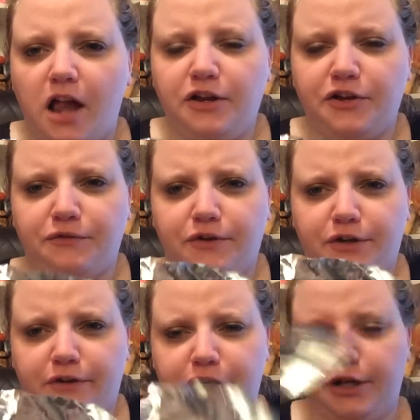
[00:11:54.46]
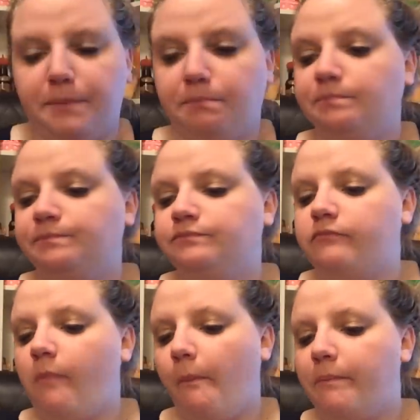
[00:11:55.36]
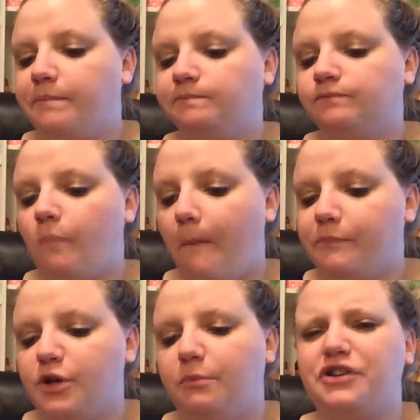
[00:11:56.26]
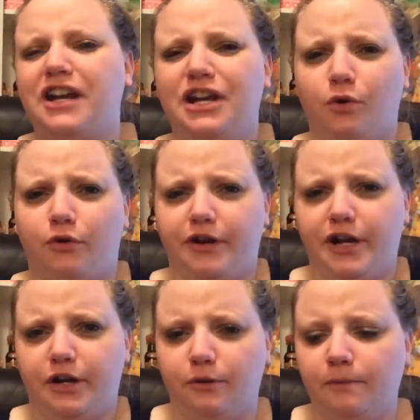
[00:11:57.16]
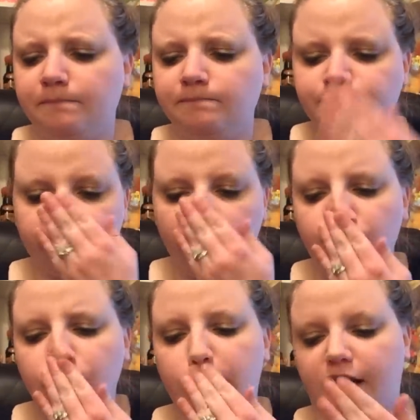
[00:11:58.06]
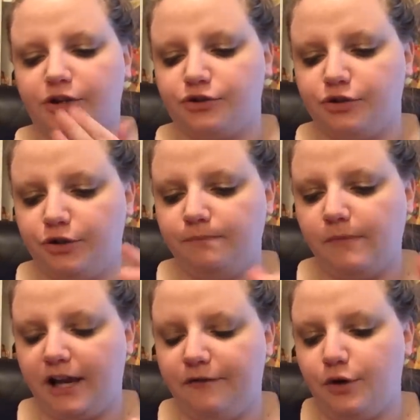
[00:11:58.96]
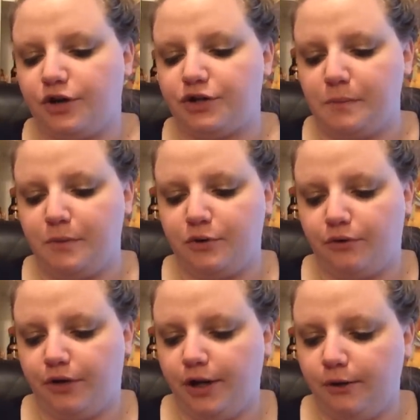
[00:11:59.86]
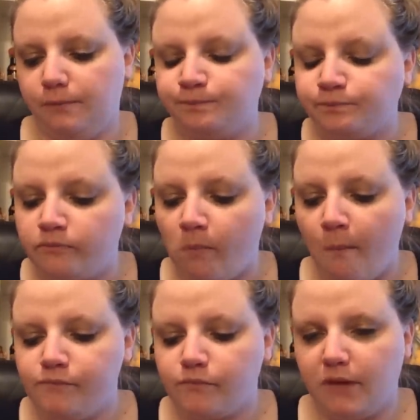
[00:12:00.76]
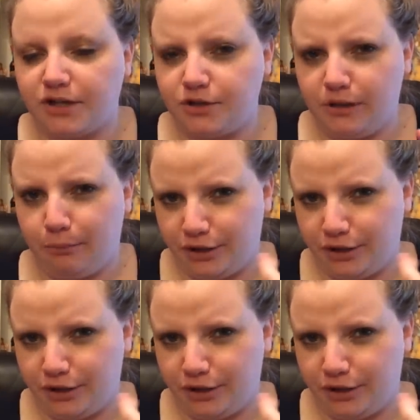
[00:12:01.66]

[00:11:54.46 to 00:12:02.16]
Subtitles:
It is very, very good. It's almost like an Oreo texture, like if you crushed up an Oreo, mixed it with a